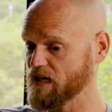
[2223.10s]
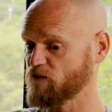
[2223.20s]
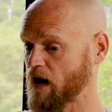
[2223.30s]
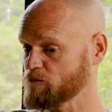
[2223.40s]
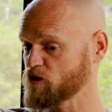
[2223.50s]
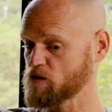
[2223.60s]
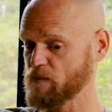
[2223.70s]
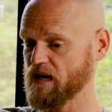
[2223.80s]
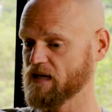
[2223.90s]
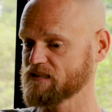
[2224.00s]
if I'm just
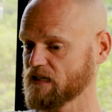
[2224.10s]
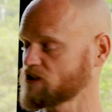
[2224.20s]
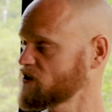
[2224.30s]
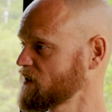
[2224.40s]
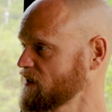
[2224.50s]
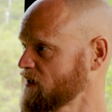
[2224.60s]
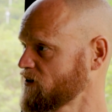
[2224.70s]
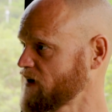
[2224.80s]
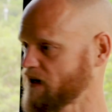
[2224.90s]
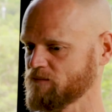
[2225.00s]
paying attention to the
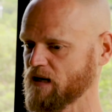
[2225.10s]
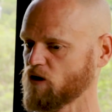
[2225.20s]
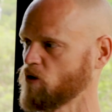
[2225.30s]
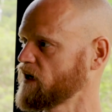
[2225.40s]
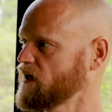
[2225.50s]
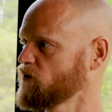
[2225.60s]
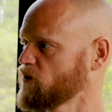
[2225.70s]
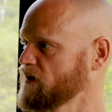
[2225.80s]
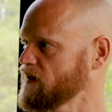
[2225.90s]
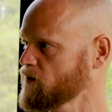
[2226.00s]
internet, I'm not going anywhere
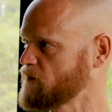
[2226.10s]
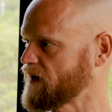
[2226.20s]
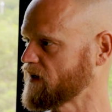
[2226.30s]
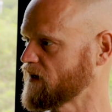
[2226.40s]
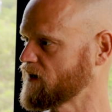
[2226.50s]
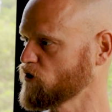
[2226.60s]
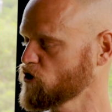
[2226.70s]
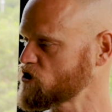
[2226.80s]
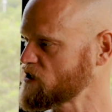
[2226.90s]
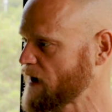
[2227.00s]
near Medellin. It
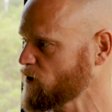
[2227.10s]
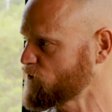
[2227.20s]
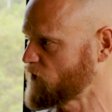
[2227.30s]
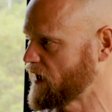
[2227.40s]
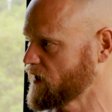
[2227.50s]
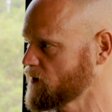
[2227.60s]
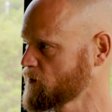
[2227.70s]
looks terrifying.